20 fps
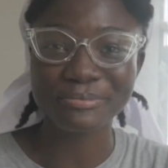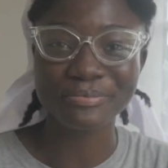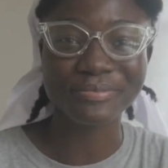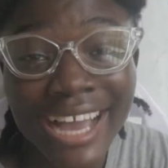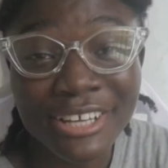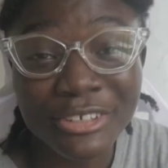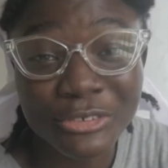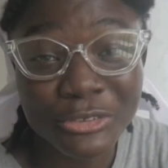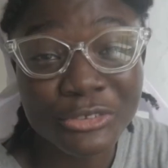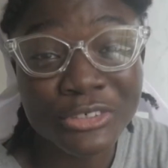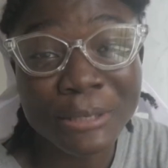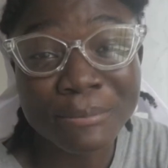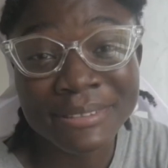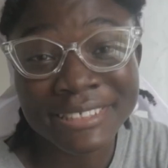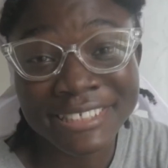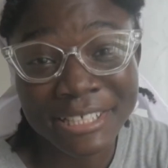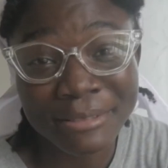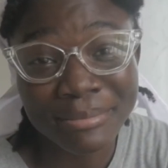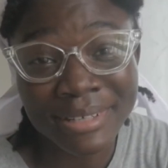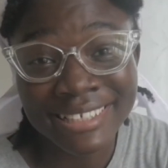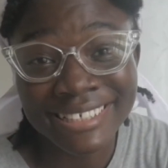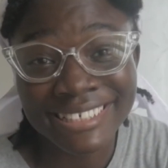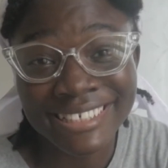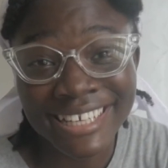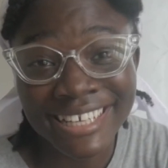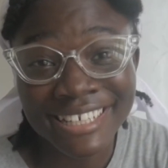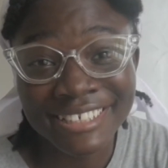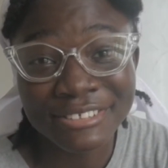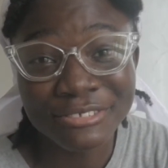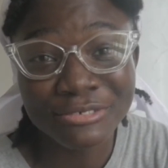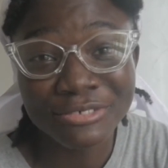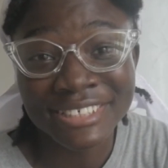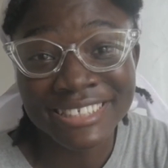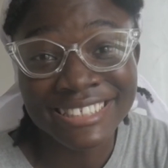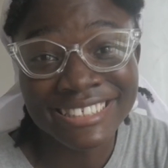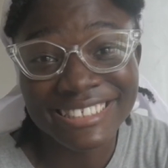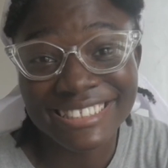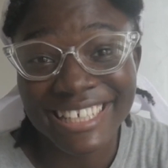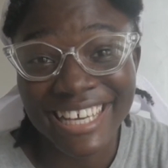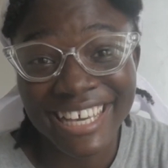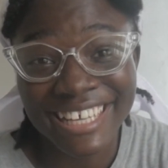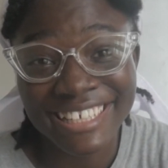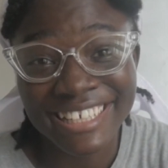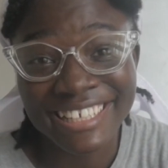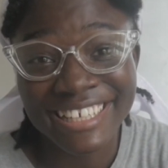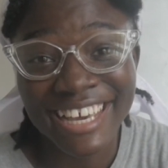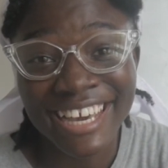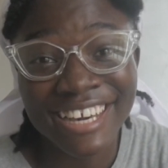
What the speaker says: I grew up seeing my dad redesigning